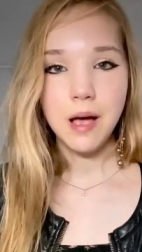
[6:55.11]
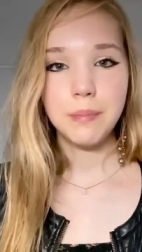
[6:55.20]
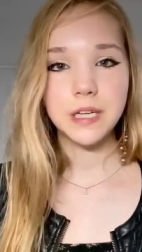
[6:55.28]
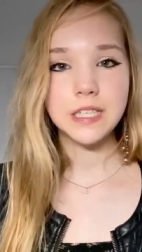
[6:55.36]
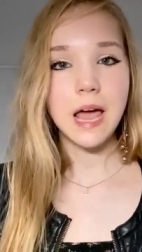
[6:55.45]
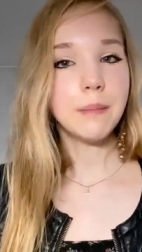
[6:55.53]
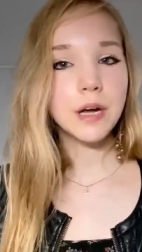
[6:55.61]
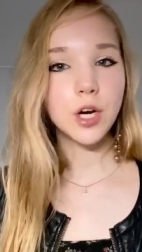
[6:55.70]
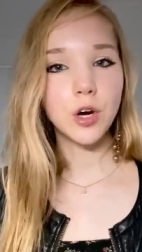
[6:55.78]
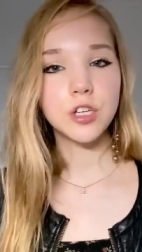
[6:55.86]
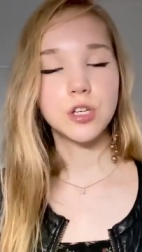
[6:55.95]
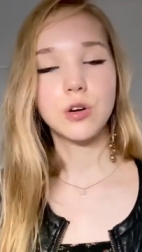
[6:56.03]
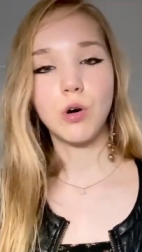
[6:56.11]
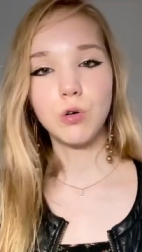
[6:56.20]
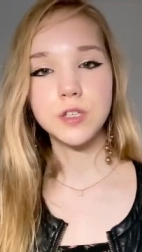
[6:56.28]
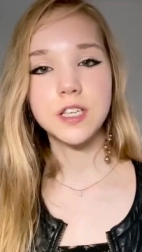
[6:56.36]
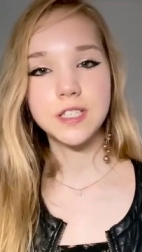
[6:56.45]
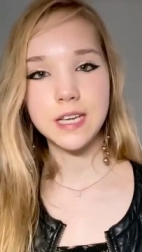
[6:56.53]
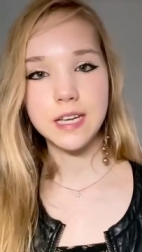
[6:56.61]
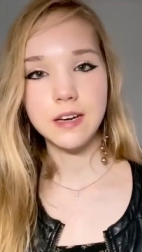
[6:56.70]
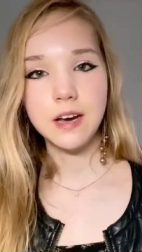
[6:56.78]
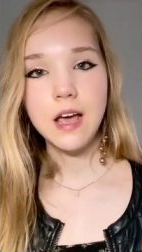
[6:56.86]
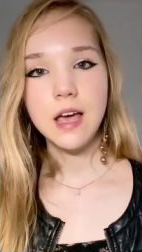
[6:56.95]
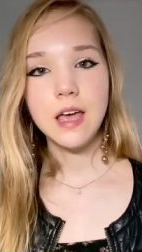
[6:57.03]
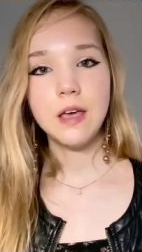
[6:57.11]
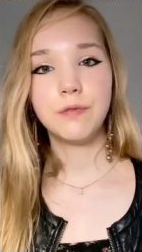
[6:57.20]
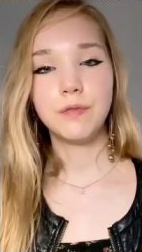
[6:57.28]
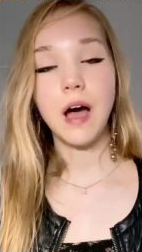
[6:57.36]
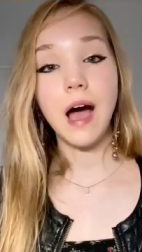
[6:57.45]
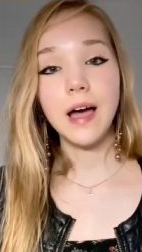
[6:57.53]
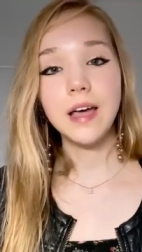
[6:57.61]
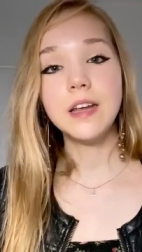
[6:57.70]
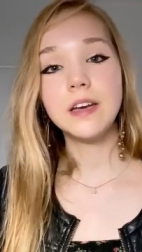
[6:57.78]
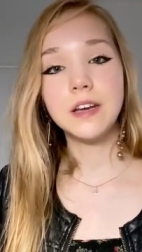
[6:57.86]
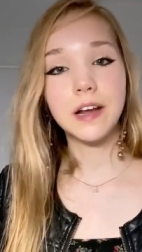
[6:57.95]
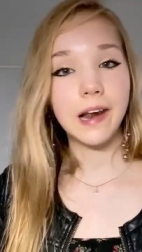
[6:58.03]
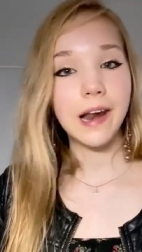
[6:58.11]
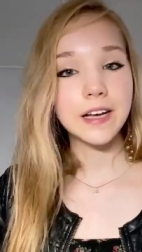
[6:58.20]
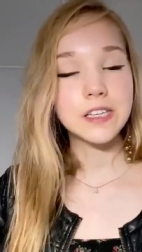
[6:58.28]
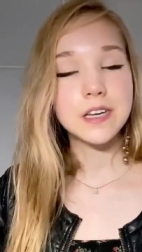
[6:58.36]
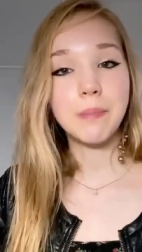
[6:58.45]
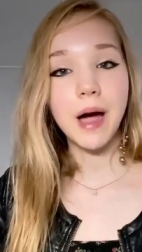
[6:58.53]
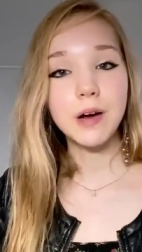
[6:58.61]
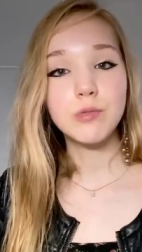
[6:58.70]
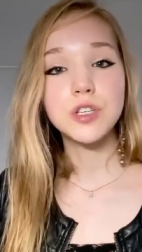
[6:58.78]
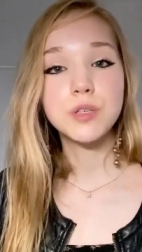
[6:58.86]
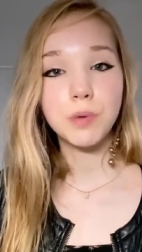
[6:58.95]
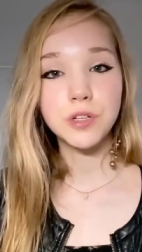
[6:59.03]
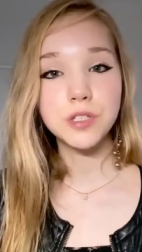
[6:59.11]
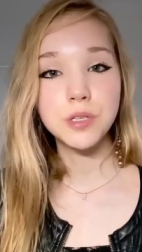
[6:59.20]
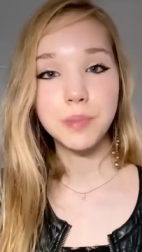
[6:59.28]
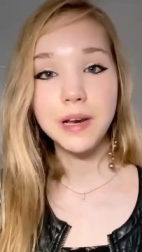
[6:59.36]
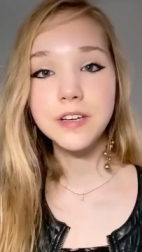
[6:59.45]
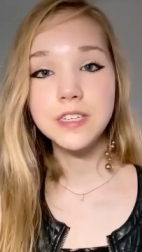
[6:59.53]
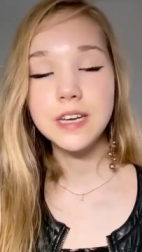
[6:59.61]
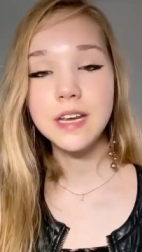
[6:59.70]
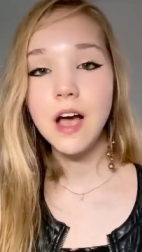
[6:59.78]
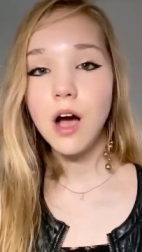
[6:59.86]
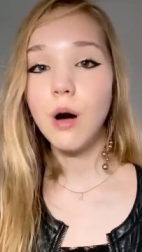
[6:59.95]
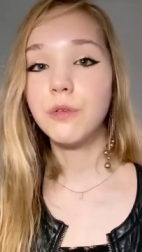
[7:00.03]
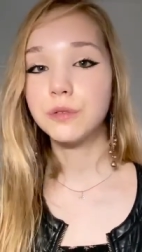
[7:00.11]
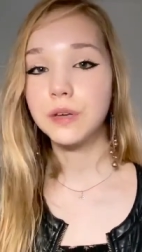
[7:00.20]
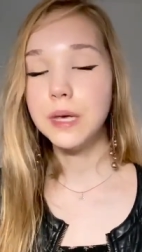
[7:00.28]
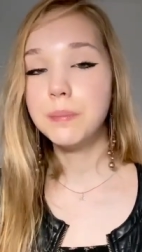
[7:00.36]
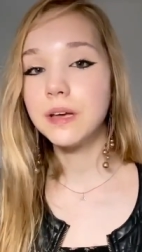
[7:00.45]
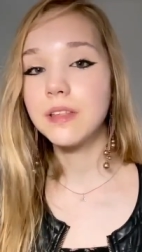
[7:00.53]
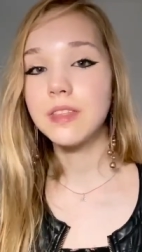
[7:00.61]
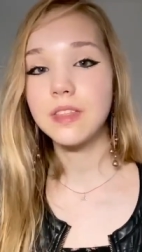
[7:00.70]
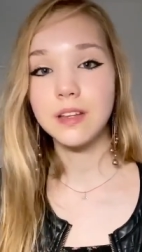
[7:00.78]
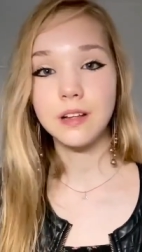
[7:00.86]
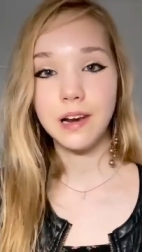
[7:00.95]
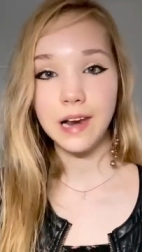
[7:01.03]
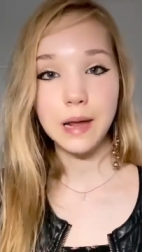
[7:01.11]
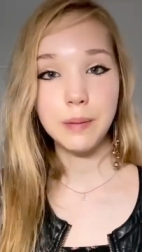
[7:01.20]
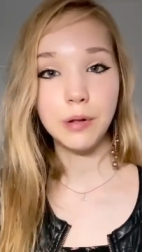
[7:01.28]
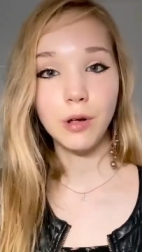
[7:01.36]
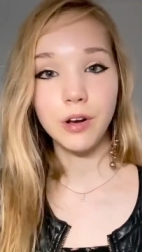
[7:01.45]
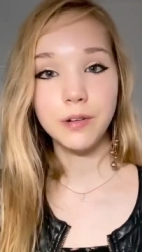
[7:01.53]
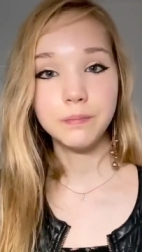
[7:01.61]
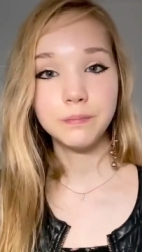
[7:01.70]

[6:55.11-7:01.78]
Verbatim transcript: But am I going to cause a scene if I neglect my responsibility of keeping the label on?